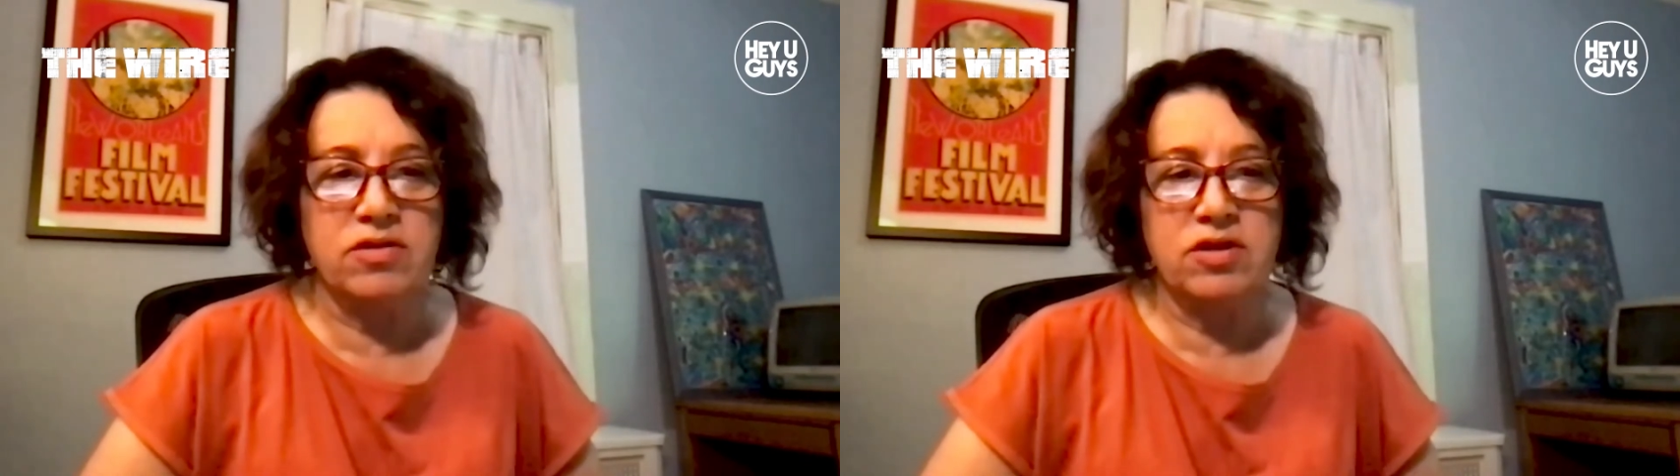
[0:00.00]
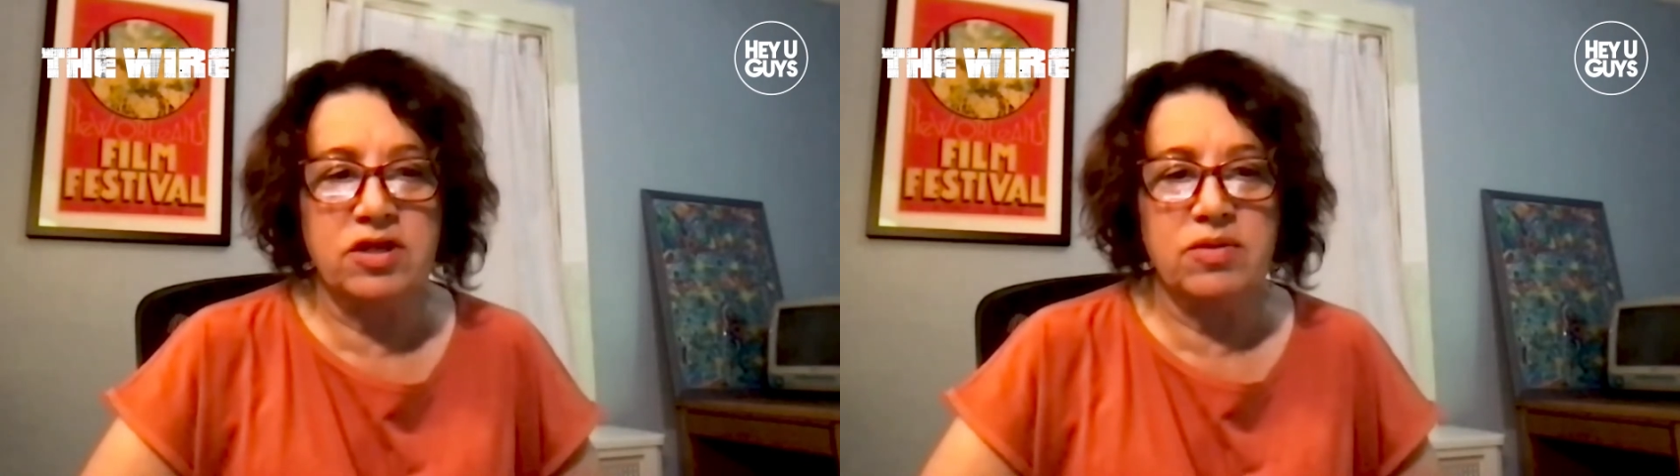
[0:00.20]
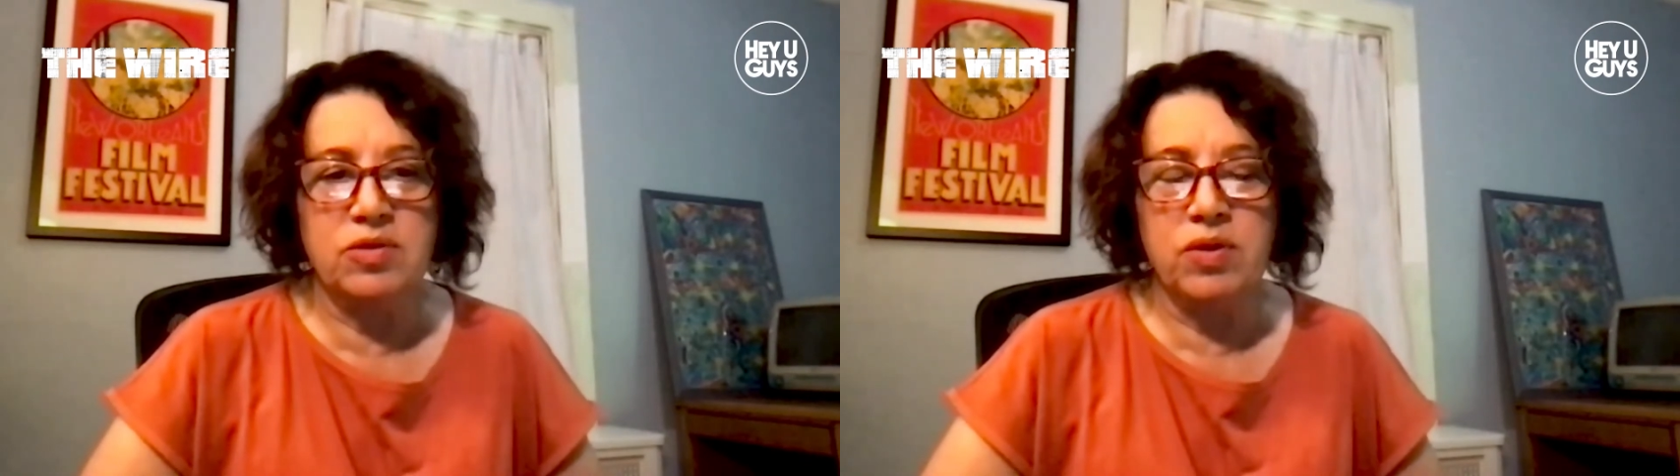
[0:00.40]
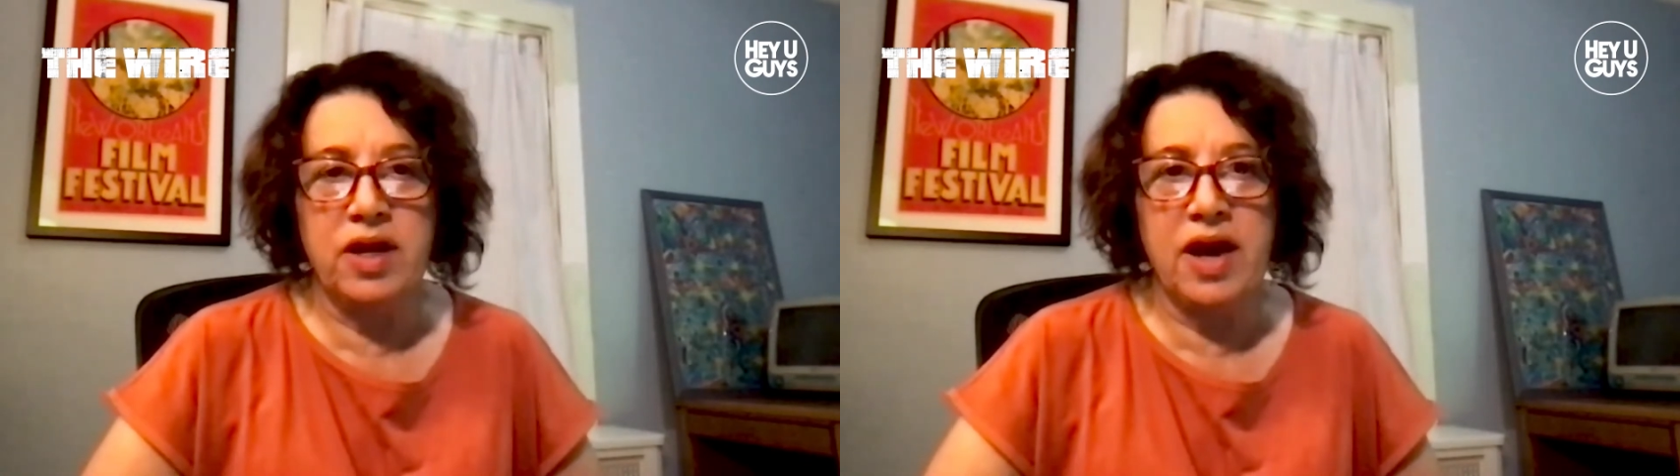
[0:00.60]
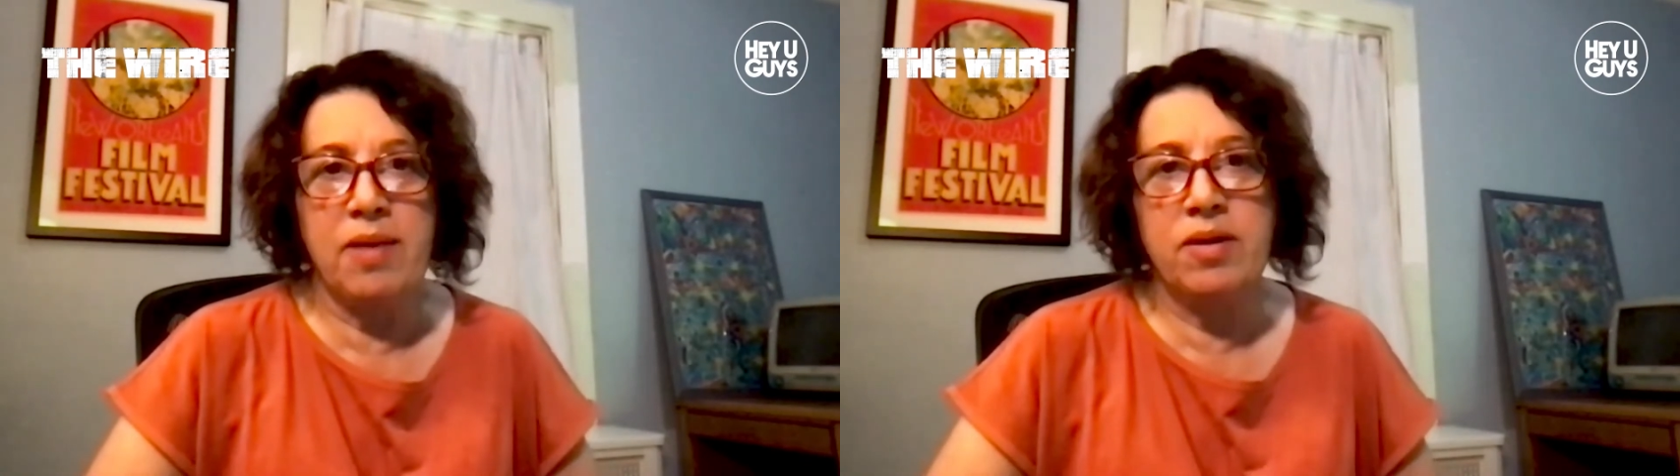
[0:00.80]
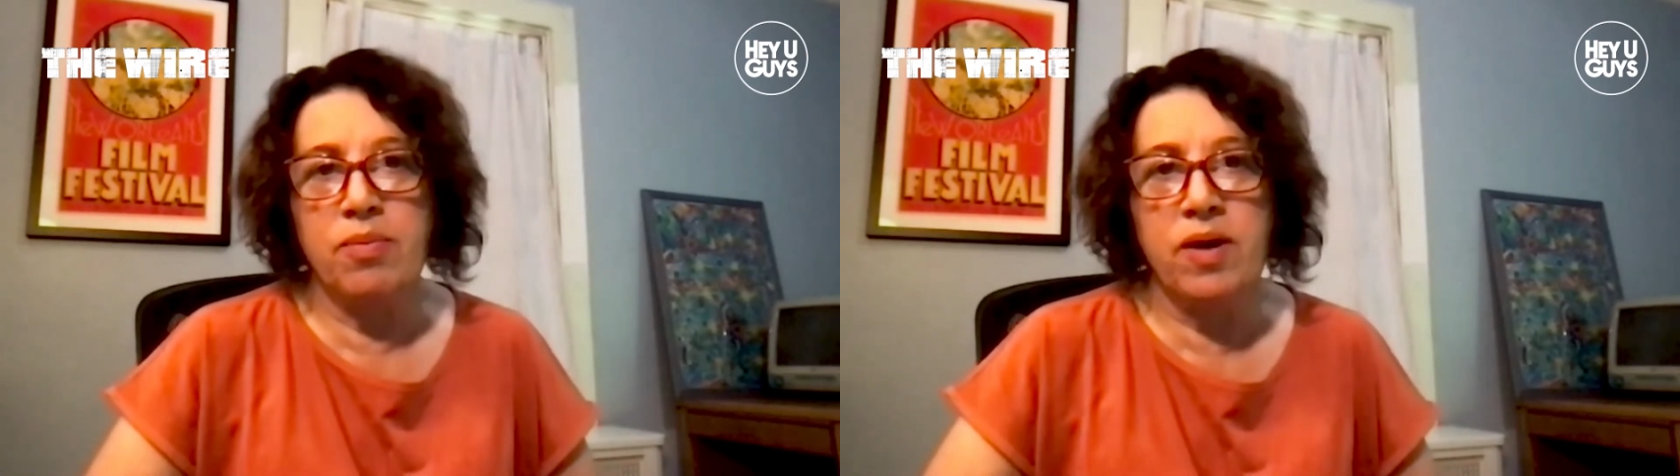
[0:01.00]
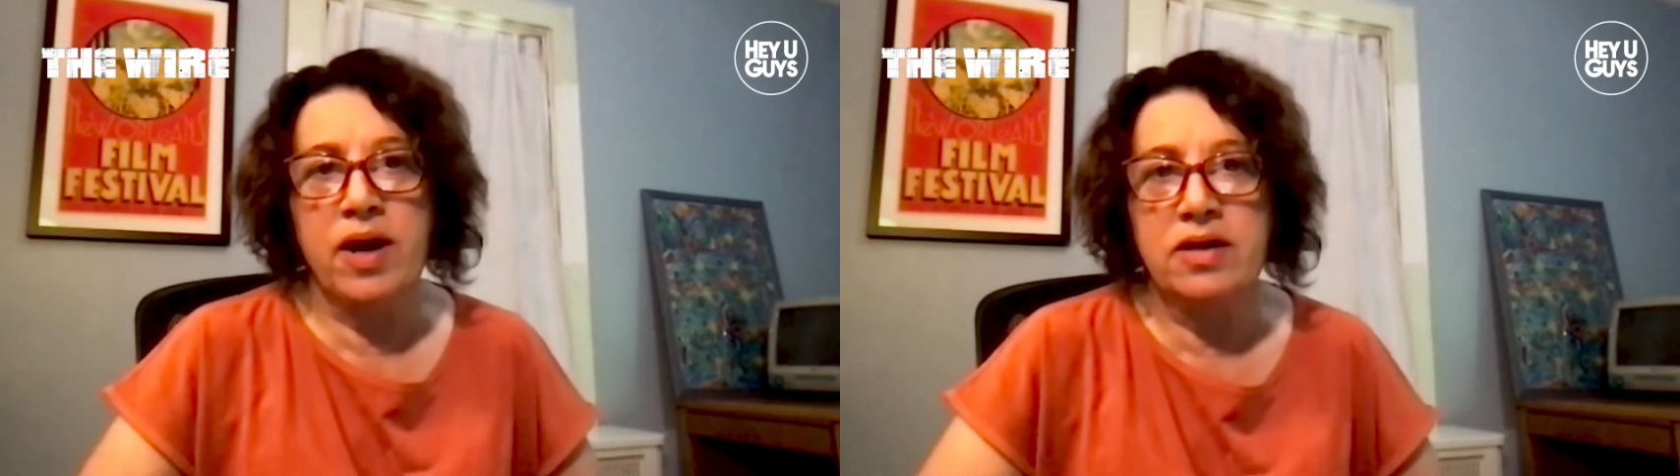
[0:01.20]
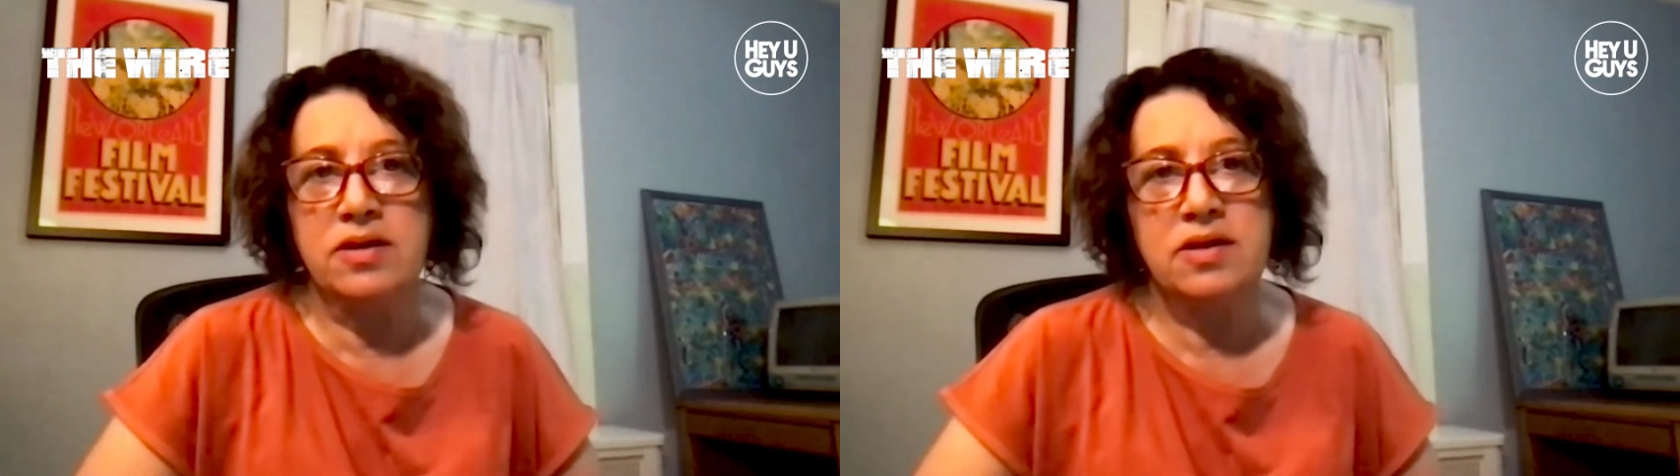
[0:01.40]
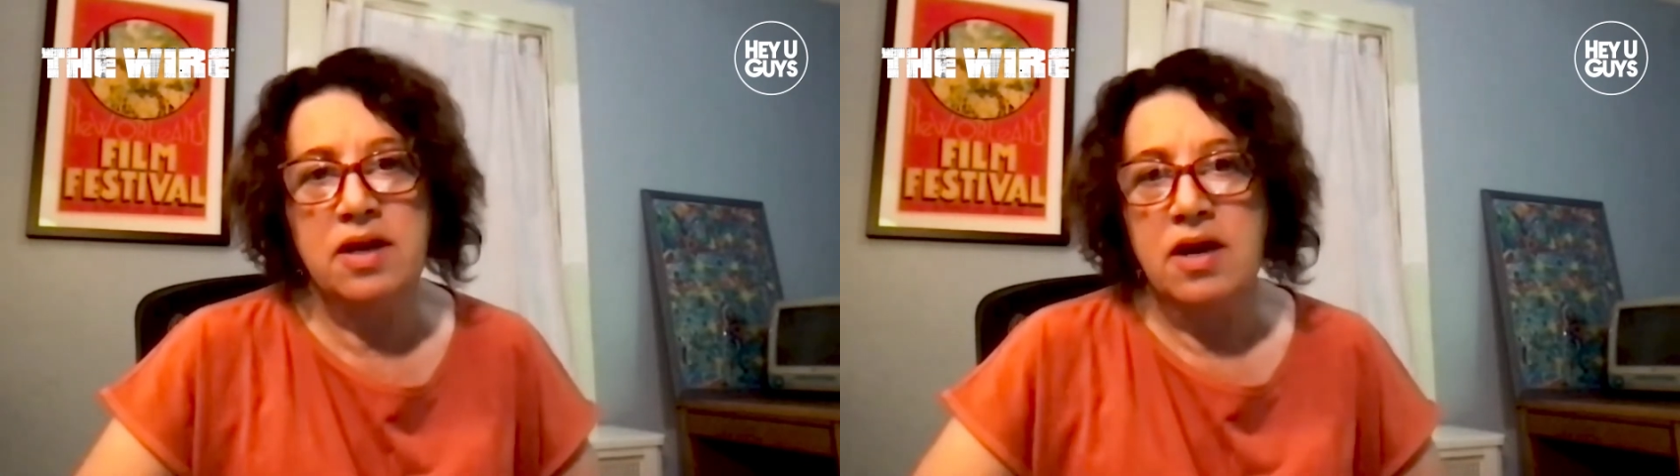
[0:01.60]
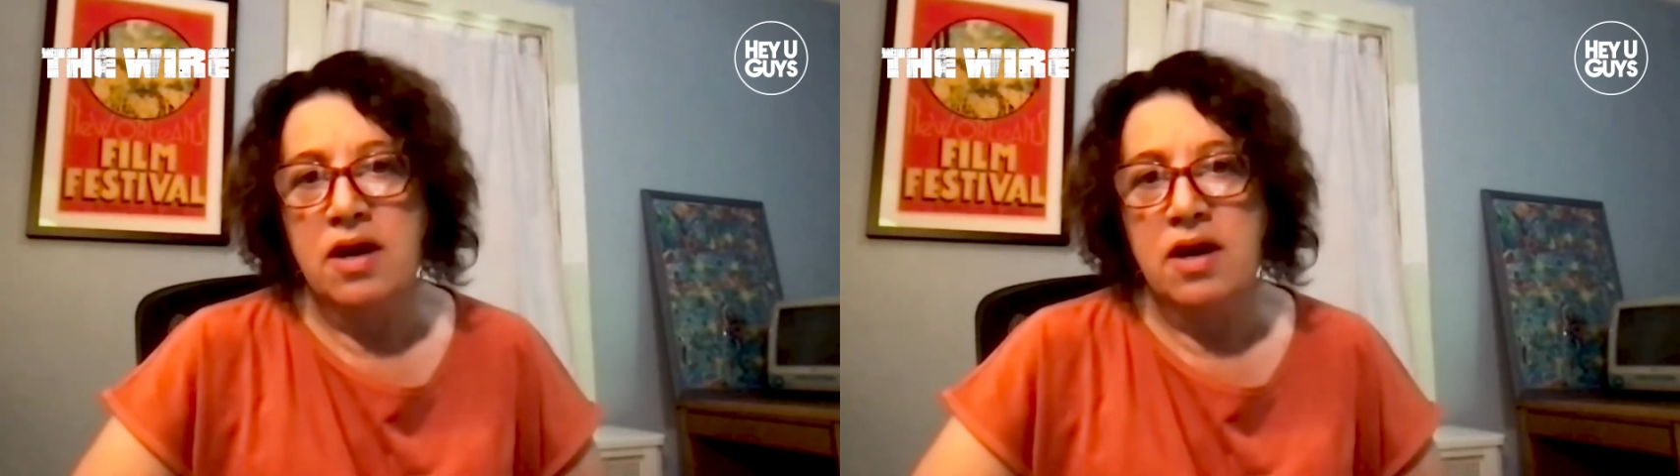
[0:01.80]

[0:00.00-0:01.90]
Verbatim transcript: So she was really able to bring us